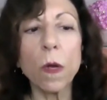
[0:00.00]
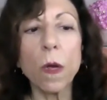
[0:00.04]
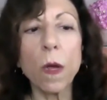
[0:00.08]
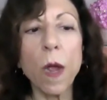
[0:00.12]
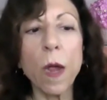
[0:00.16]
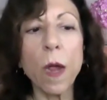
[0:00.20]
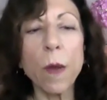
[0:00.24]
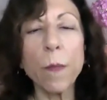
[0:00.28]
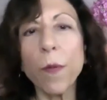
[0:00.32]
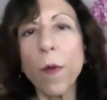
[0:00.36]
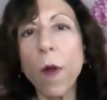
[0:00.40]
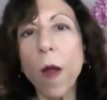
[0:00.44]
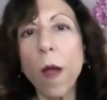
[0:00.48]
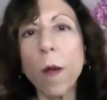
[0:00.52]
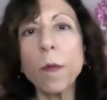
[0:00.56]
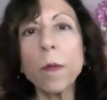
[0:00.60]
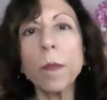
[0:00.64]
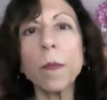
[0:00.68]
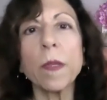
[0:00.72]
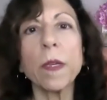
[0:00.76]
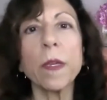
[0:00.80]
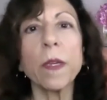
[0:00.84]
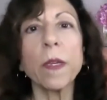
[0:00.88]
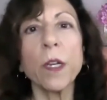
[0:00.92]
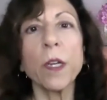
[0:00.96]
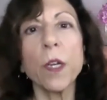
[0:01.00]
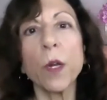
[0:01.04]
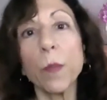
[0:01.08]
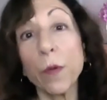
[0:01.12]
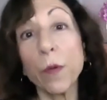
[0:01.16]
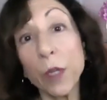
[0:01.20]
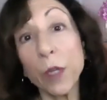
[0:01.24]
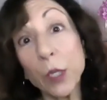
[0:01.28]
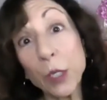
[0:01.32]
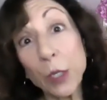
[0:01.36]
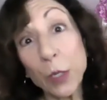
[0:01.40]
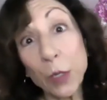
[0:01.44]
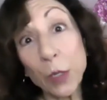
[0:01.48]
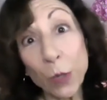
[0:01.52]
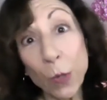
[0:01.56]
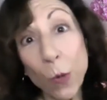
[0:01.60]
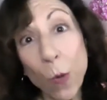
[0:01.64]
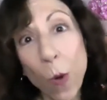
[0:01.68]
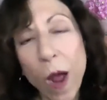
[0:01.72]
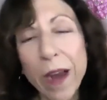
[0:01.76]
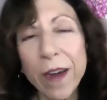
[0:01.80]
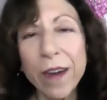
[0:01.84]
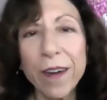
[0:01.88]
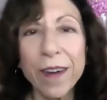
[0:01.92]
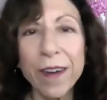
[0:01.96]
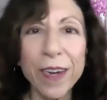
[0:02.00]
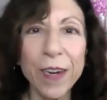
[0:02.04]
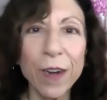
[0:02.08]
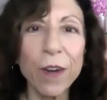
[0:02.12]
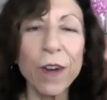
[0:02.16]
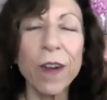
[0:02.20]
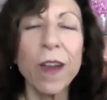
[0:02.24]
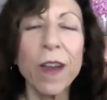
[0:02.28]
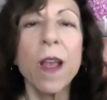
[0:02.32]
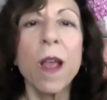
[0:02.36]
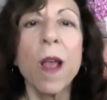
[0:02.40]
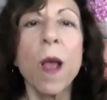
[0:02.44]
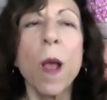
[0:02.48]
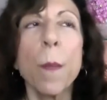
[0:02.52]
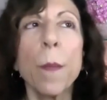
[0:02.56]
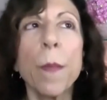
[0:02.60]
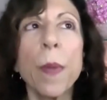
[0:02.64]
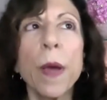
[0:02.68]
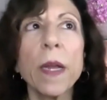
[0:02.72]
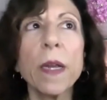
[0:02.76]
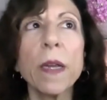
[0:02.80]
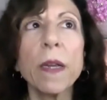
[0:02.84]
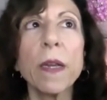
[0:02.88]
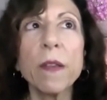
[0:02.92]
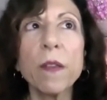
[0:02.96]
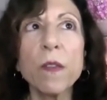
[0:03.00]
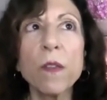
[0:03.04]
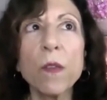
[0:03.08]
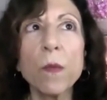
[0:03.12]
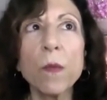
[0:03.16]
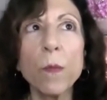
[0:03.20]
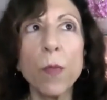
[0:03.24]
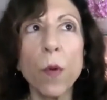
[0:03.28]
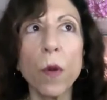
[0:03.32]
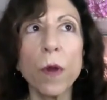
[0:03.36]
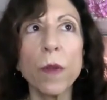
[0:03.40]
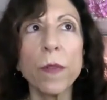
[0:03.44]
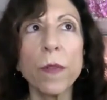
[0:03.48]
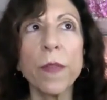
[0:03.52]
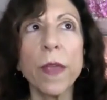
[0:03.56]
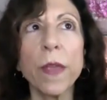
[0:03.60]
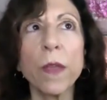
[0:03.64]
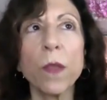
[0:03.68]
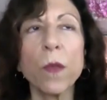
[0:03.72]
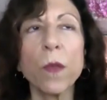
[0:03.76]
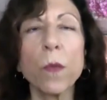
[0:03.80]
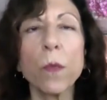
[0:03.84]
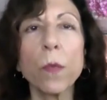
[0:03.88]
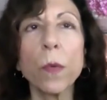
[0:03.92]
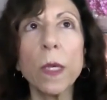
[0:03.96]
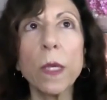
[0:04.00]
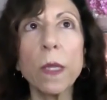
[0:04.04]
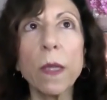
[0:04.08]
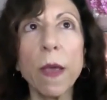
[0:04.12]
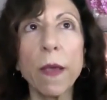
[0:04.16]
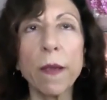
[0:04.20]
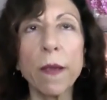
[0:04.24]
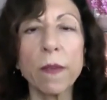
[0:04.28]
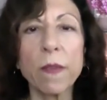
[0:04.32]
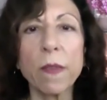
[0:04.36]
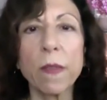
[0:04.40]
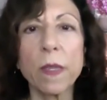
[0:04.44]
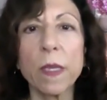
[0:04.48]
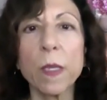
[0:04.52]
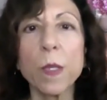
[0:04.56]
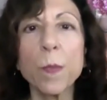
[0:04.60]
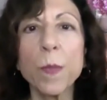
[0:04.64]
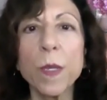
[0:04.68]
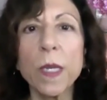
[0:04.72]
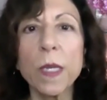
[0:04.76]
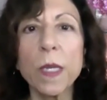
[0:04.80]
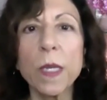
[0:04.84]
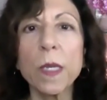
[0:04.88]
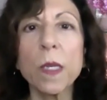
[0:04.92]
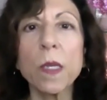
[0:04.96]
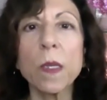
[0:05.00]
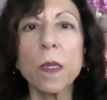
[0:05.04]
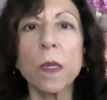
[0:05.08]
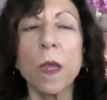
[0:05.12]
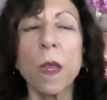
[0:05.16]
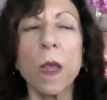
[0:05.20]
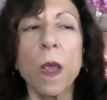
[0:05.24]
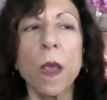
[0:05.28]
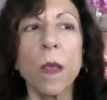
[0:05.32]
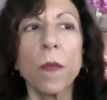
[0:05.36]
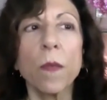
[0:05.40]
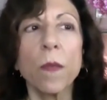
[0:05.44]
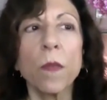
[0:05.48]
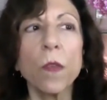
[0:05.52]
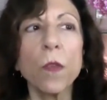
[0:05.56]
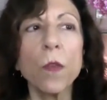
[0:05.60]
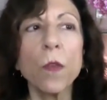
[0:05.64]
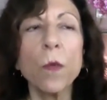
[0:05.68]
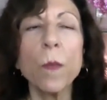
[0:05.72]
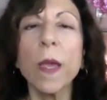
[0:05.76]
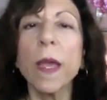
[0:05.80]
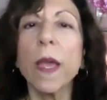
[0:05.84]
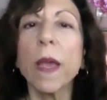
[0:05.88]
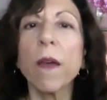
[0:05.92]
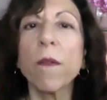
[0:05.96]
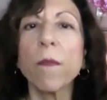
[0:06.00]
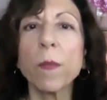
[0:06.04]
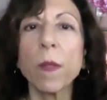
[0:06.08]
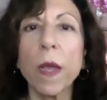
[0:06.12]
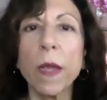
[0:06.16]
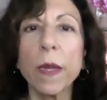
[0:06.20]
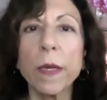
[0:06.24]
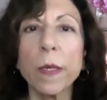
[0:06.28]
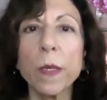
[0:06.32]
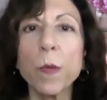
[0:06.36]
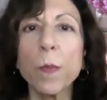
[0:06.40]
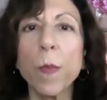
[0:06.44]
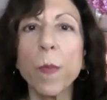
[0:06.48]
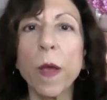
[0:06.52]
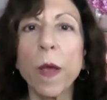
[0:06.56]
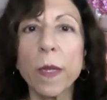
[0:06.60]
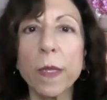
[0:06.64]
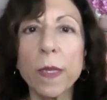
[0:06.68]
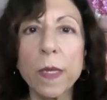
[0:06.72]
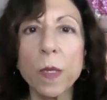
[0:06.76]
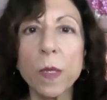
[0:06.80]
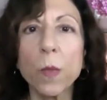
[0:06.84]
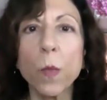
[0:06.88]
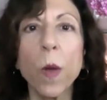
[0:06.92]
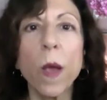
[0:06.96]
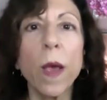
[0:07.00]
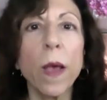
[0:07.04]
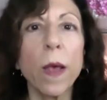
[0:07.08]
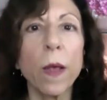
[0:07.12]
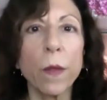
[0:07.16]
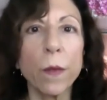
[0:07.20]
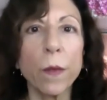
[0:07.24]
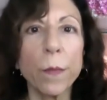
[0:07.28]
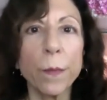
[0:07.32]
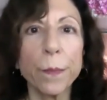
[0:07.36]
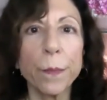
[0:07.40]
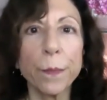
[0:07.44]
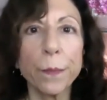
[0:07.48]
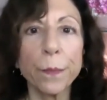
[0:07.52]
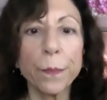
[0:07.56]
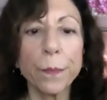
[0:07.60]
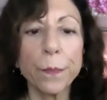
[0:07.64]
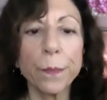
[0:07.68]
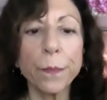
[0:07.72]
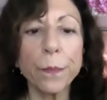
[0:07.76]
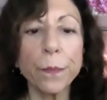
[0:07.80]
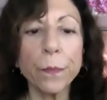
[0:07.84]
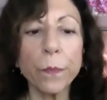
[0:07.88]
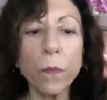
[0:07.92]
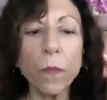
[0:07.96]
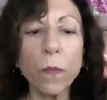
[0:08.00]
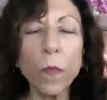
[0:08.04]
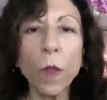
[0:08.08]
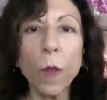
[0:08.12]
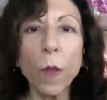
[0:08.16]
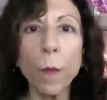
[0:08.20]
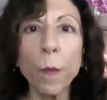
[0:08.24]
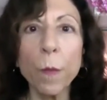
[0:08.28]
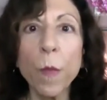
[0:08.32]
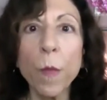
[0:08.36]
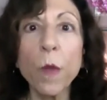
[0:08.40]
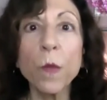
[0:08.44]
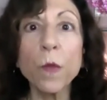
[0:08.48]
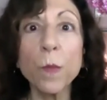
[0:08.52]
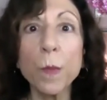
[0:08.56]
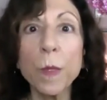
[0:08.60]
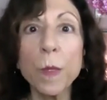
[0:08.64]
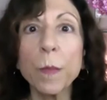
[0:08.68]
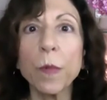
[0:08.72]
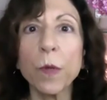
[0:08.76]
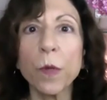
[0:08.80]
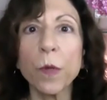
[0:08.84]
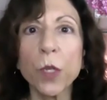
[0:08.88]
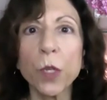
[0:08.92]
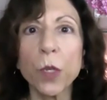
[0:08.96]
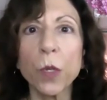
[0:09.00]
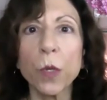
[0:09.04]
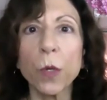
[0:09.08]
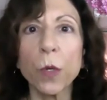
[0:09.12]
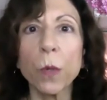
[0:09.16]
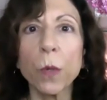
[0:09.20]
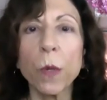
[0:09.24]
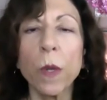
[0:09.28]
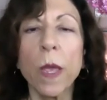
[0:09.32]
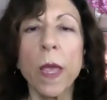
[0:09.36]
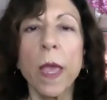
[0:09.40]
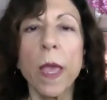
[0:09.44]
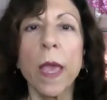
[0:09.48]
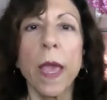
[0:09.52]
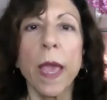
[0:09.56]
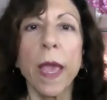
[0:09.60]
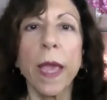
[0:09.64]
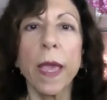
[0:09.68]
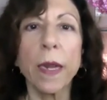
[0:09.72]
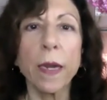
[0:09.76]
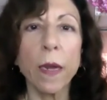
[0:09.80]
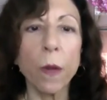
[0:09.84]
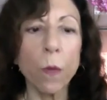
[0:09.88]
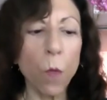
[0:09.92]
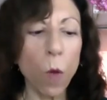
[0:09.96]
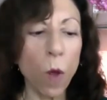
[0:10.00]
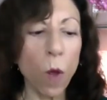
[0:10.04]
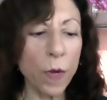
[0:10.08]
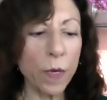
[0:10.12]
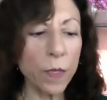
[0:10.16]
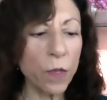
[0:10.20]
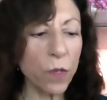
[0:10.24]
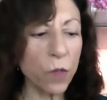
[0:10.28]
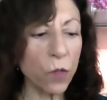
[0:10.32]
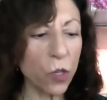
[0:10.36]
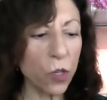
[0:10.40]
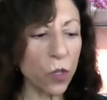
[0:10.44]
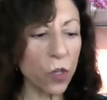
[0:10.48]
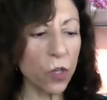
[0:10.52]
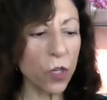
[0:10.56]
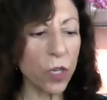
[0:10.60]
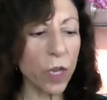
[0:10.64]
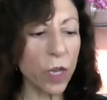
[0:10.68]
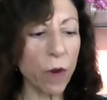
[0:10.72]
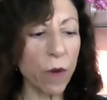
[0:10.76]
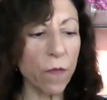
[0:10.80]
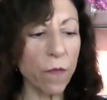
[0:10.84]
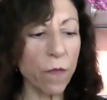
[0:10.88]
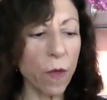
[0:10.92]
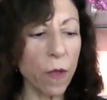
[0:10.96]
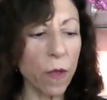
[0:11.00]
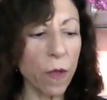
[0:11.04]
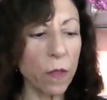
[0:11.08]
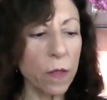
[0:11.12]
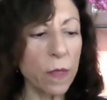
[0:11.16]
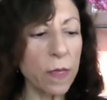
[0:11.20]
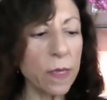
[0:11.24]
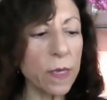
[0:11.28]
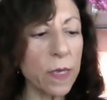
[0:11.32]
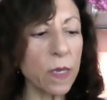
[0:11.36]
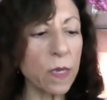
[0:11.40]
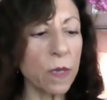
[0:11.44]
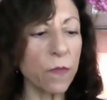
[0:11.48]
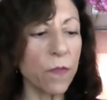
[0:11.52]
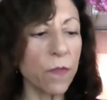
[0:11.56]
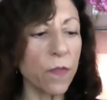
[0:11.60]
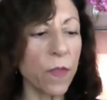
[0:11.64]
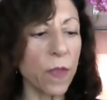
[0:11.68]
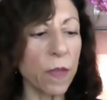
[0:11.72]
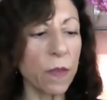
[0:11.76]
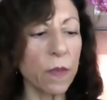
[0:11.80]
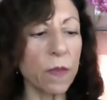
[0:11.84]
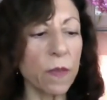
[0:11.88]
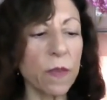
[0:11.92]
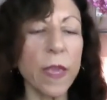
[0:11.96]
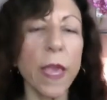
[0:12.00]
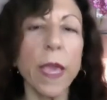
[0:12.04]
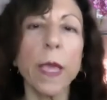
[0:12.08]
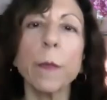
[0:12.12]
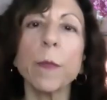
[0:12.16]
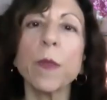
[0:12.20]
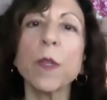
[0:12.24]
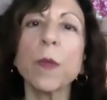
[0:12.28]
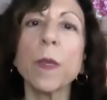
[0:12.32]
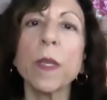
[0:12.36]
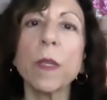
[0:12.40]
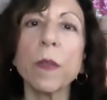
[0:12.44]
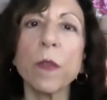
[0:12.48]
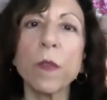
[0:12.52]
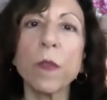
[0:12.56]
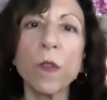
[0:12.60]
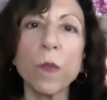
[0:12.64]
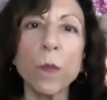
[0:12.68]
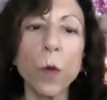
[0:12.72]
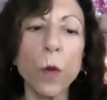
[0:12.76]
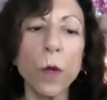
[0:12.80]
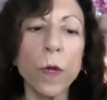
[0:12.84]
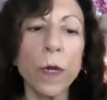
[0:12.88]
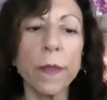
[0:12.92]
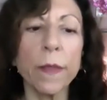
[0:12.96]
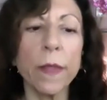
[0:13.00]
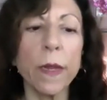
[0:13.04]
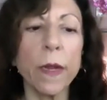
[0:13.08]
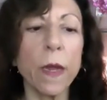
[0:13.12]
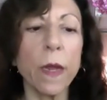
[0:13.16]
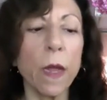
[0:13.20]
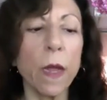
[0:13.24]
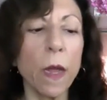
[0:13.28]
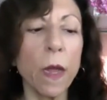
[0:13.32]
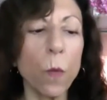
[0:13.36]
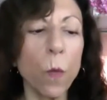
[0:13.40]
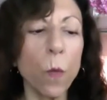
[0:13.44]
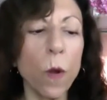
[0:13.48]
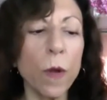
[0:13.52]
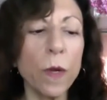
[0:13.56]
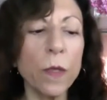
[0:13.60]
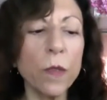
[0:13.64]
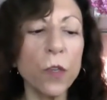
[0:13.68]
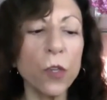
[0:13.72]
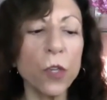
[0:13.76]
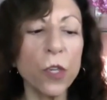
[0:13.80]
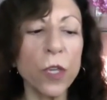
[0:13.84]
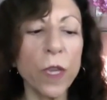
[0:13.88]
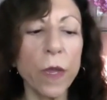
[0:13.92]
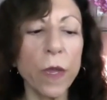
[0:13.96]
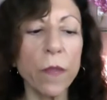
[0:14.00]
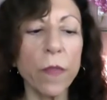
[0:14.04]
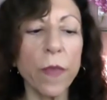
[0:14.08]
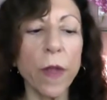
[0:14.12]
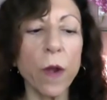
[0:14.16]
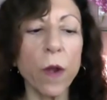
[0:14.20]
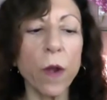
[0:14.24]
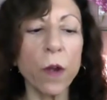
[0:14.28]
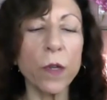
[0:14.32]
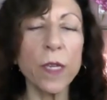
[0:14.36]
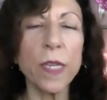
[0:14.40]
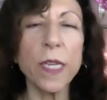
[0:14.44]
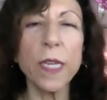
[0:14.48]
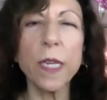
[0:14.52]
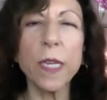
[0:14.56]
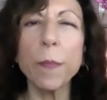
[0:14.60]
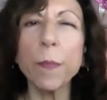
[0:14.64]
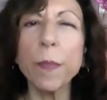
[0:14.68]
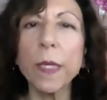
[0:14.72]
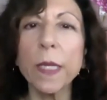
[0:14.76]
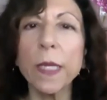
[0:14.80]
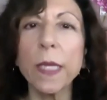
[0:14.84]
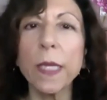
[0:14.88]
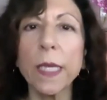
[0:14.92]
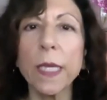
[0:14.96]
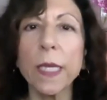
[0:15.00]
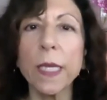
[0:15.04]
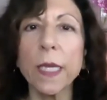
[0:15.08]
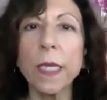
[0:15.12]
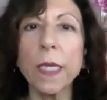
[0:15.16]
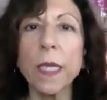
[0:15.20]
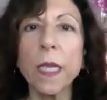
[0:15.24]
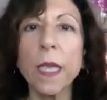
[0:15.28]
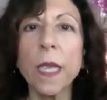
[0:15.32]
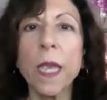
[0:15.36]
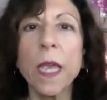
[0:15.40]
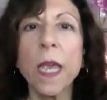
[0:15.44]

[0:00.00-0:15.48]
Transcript: I'm probably, preaching to the choir here, but it is important that you realize this, because you may have blind spots as well. Most people do. And I wanted to just share a list of things came to me this morning that I wanted to share that are typically,